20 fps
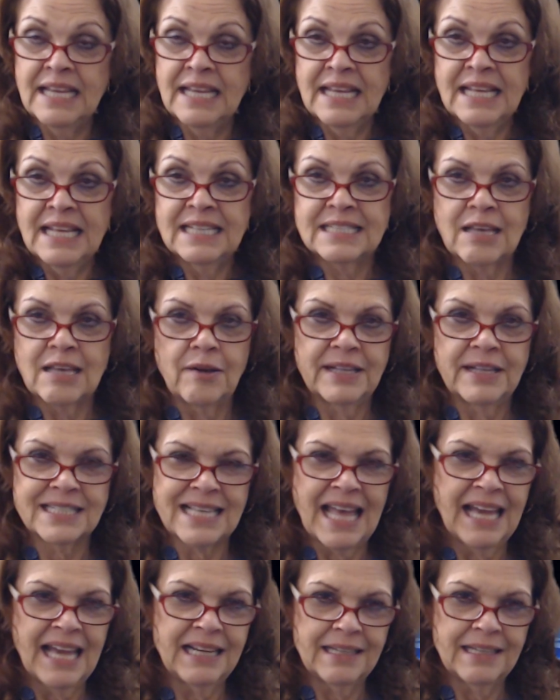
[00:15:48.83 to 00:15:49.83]
So it's
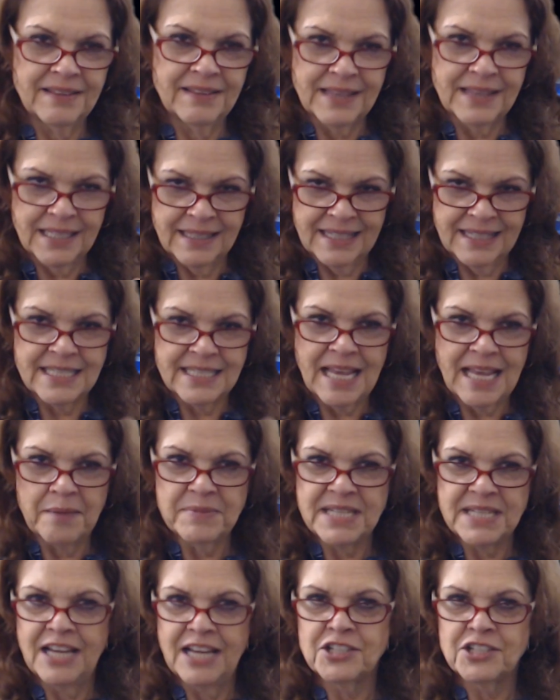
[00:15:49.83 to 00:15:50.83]
kind of the, the
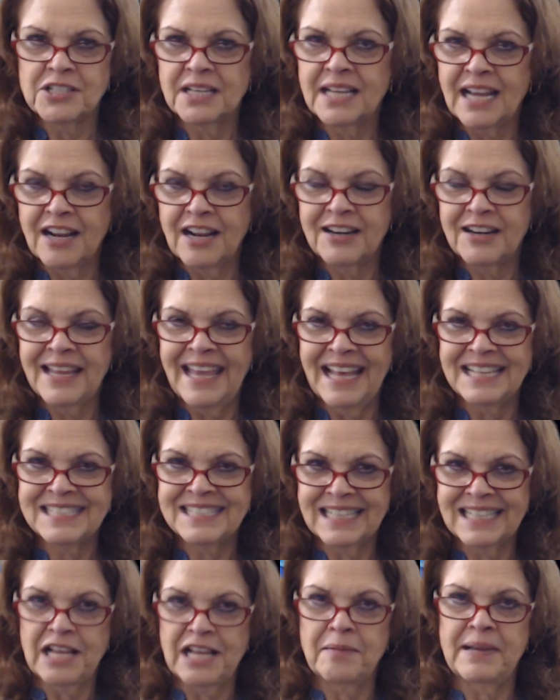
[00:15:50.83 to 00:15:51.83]
temptation card has
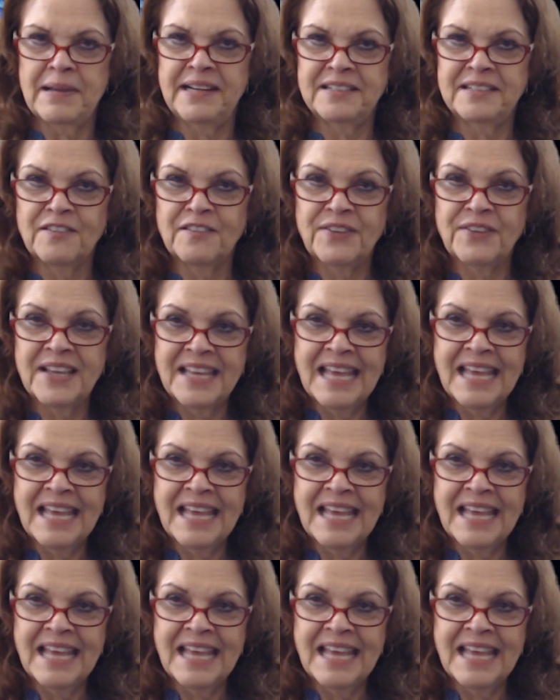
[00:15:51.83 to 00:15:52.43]
a kind of